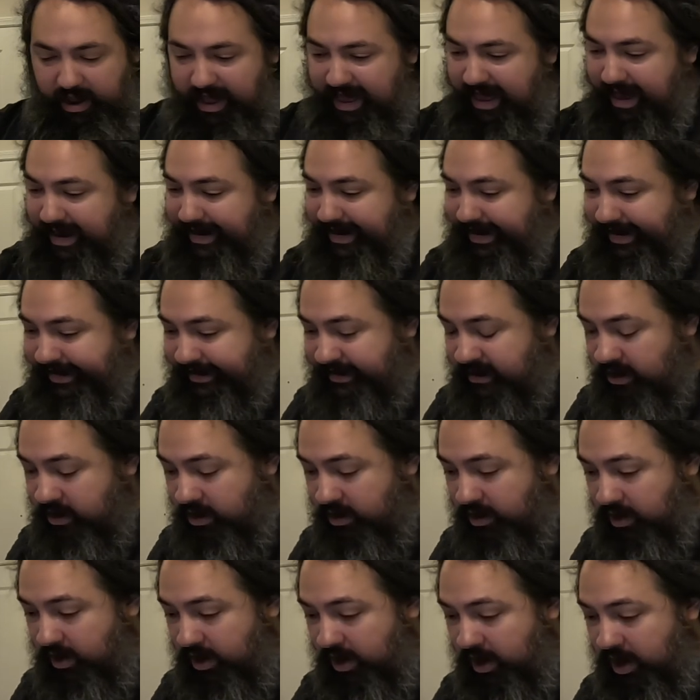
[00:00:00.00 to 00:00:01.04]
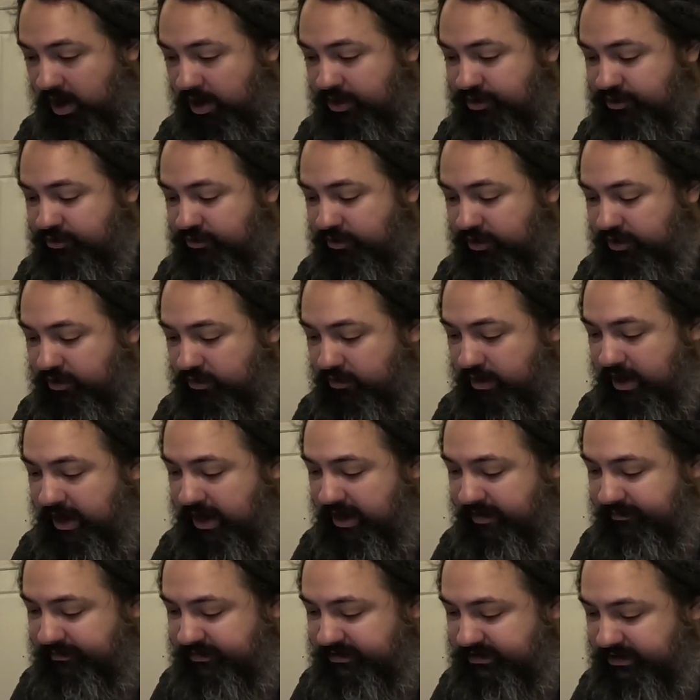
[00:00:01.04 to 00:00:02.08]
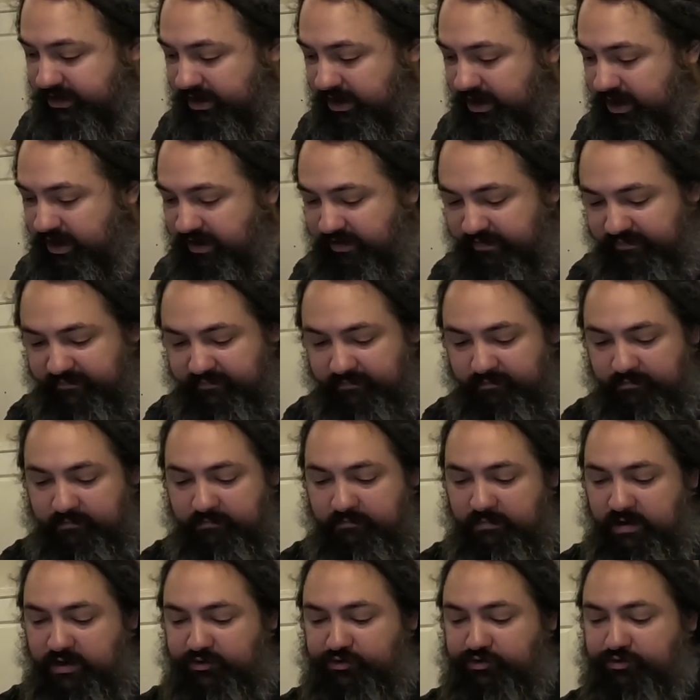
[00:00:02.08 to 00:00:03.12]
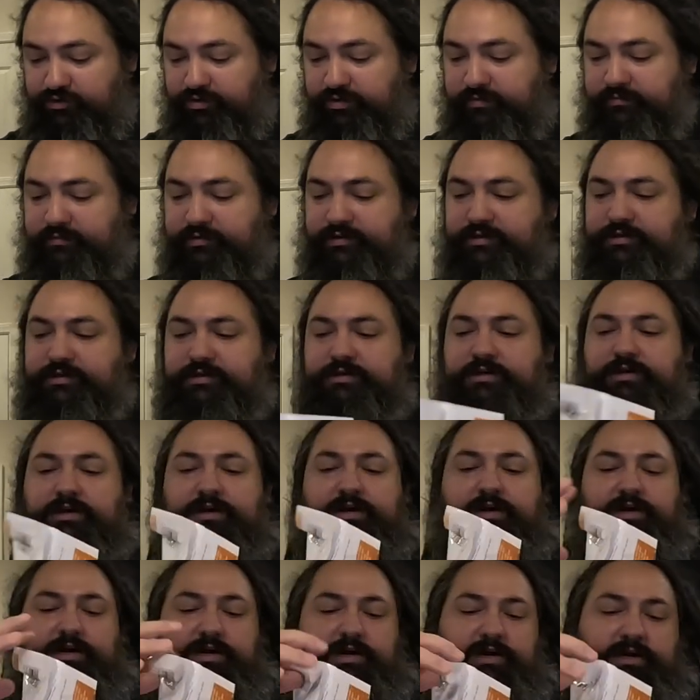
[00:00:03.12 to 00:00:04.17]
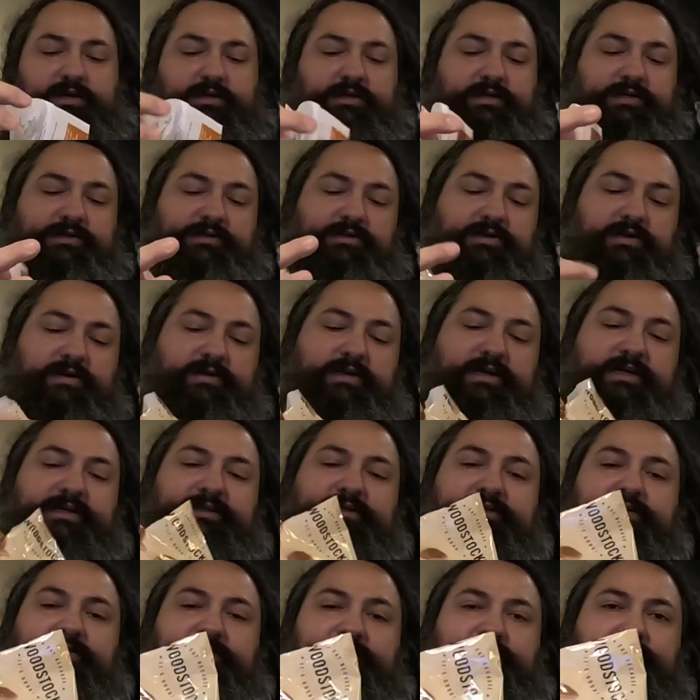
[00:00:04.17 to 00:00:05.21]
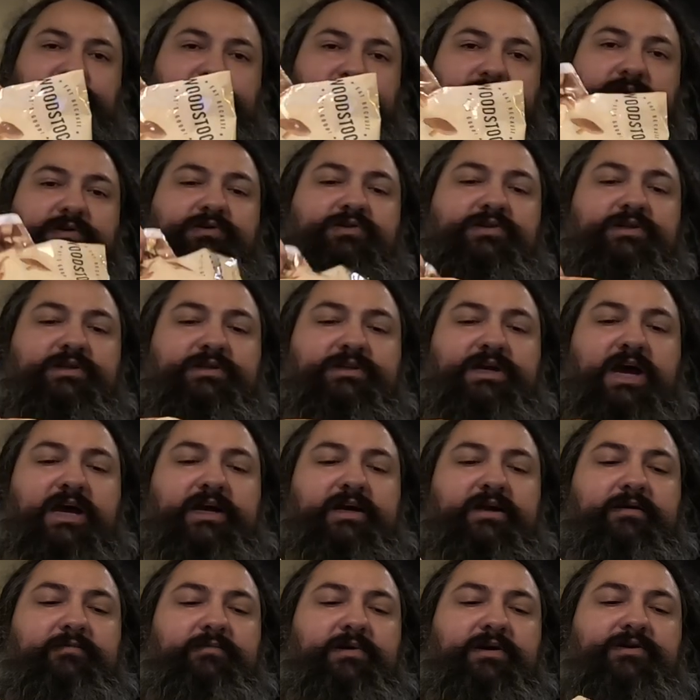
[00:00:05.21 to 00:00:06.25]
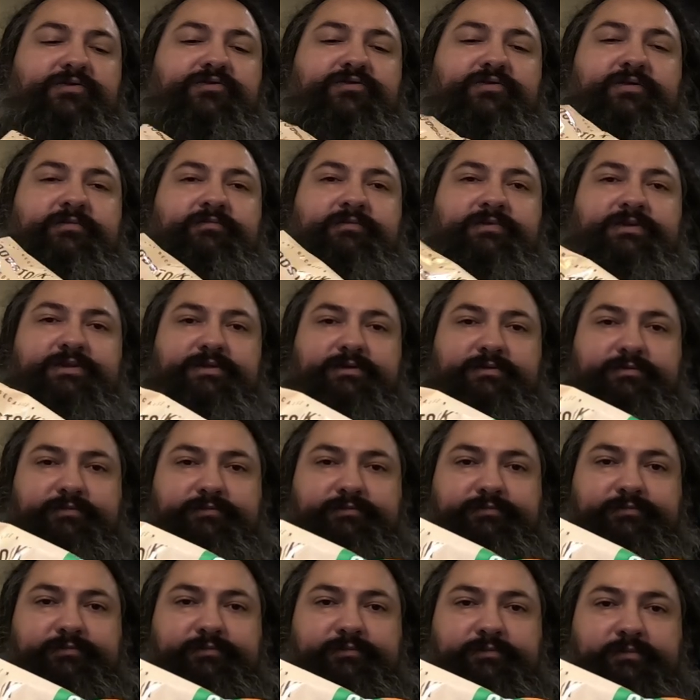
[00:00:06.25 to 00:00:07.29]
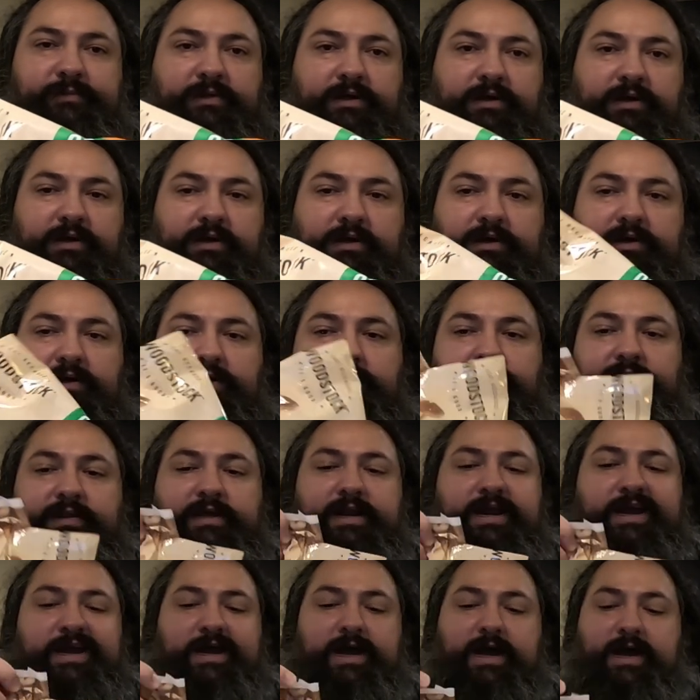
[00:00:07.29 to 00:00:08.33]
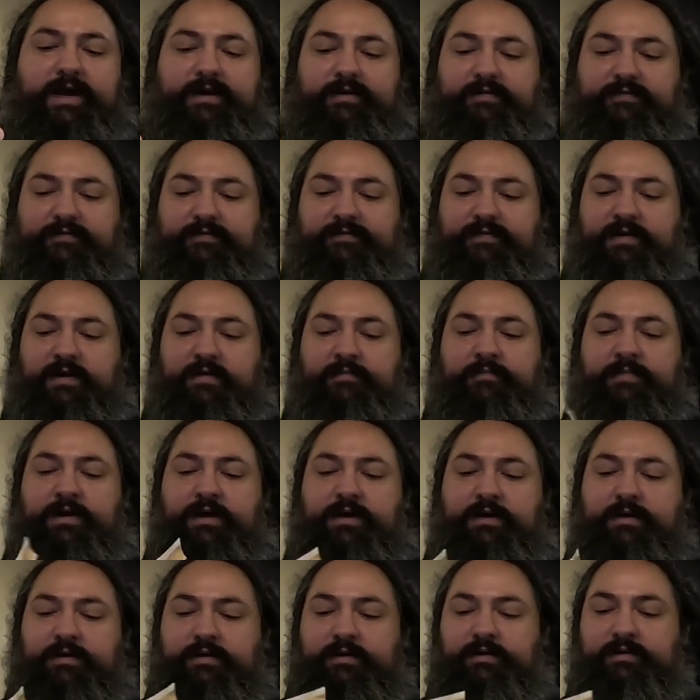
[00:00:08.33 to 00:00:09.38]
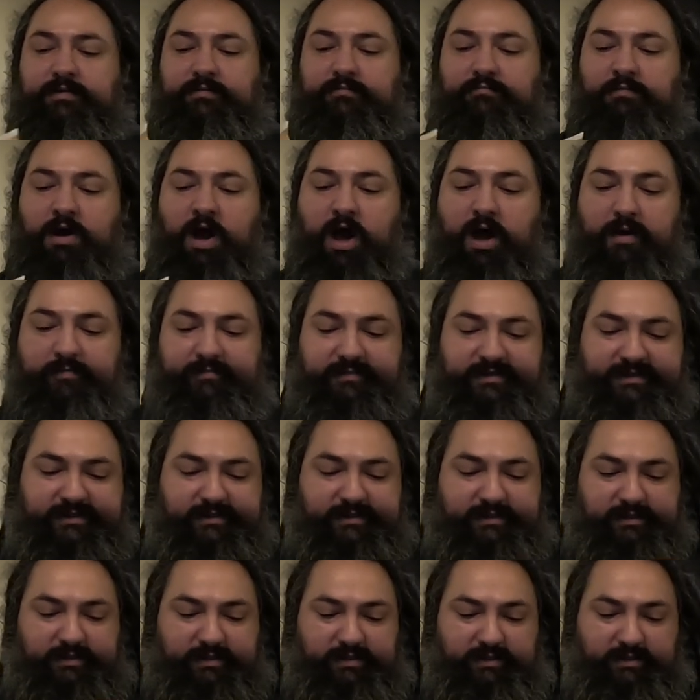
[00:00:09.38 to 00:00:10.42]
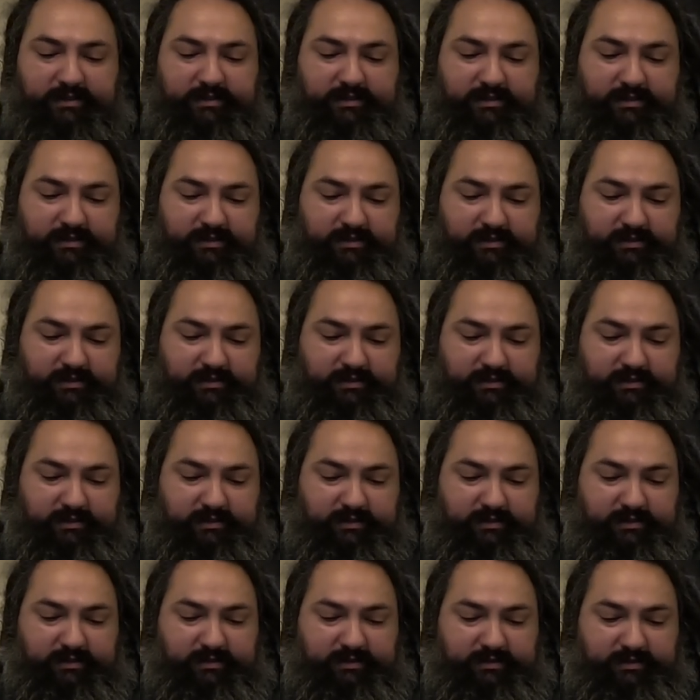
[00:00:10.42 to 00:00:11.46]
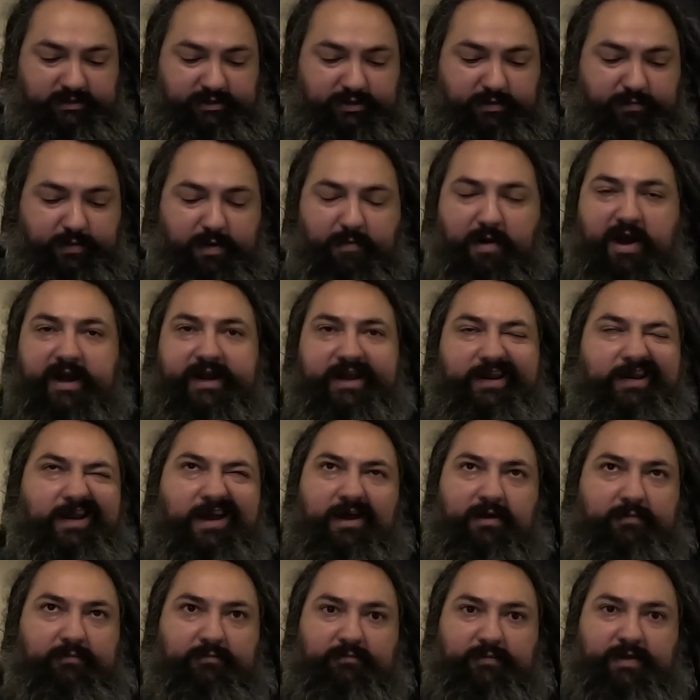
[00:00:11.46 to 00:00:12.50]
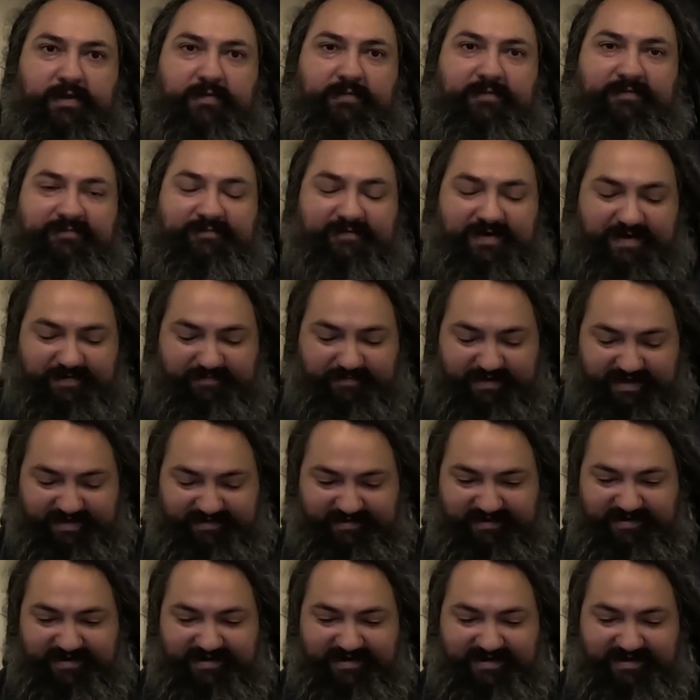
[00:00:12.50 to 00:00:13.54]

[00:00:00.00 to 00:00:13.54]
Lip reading: adding 100 grams of mushrooms. These are these shiitake mushrooms that I got from Mom's supermarket, not my mother.